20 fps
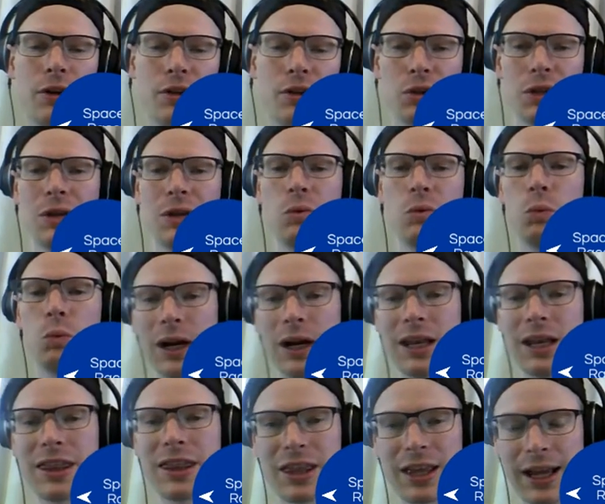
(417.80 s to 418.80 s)
There's only
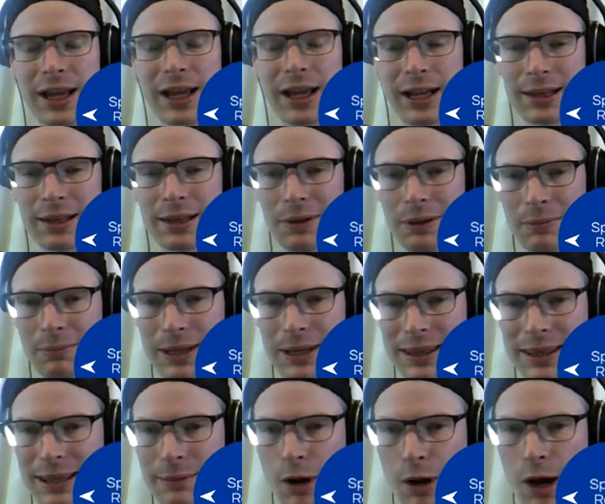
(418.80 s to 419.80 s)
one thing that we
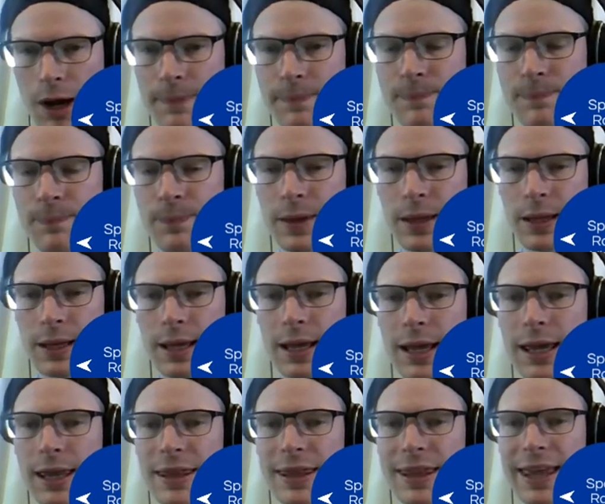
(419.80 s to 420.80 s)
beat them on,
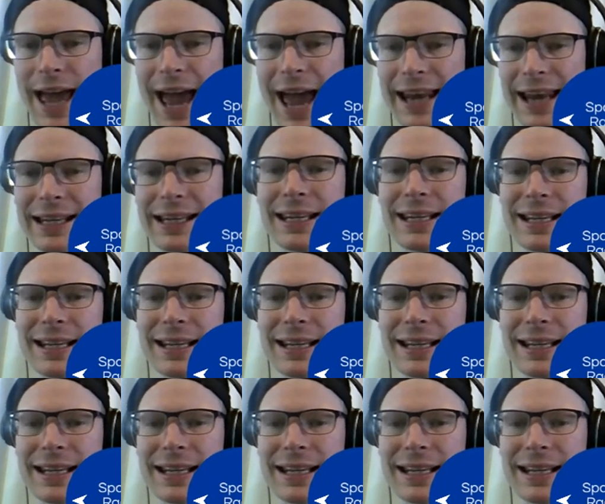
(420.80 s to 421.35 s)
and that